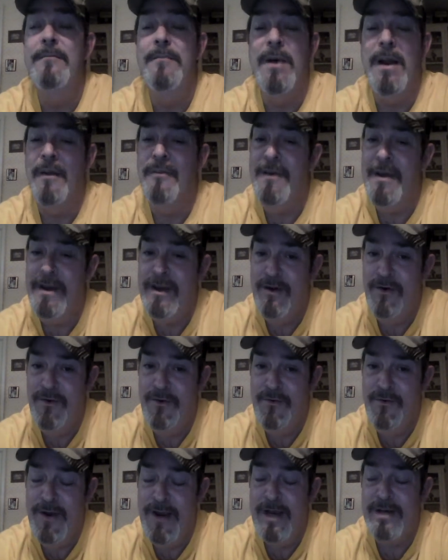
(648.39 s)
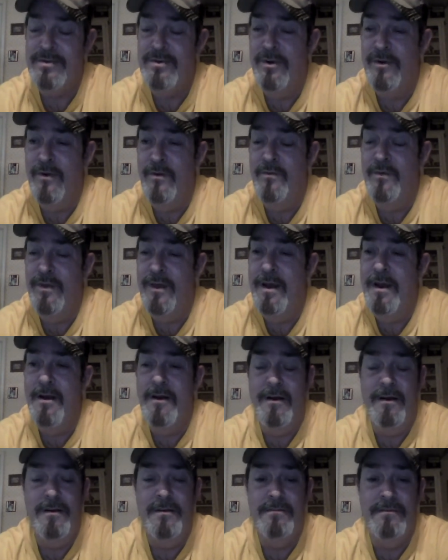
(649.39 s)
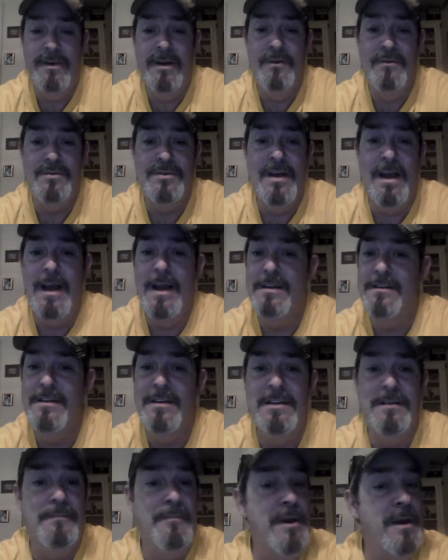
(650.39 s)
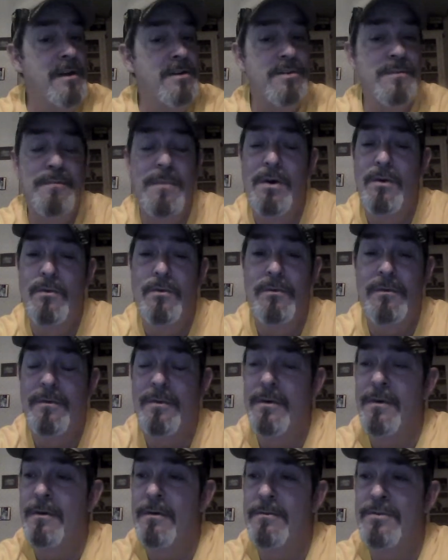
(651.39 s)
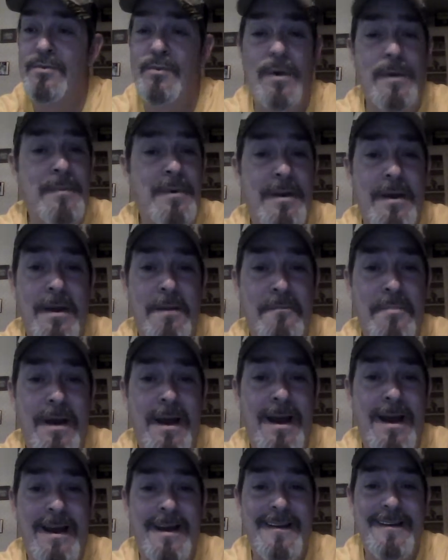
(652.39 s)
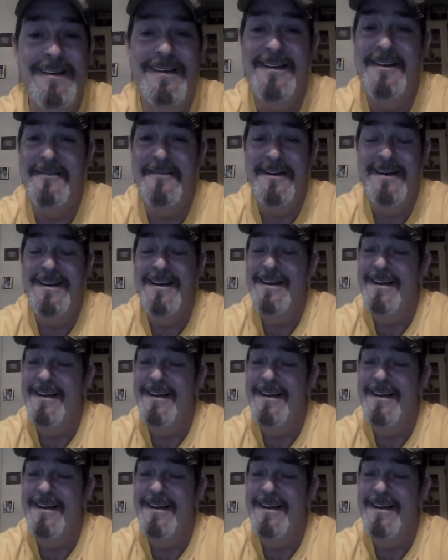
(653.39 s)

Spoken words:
But I think it'll do excellent over there. And the sign says pit smoked sweet potato pie, and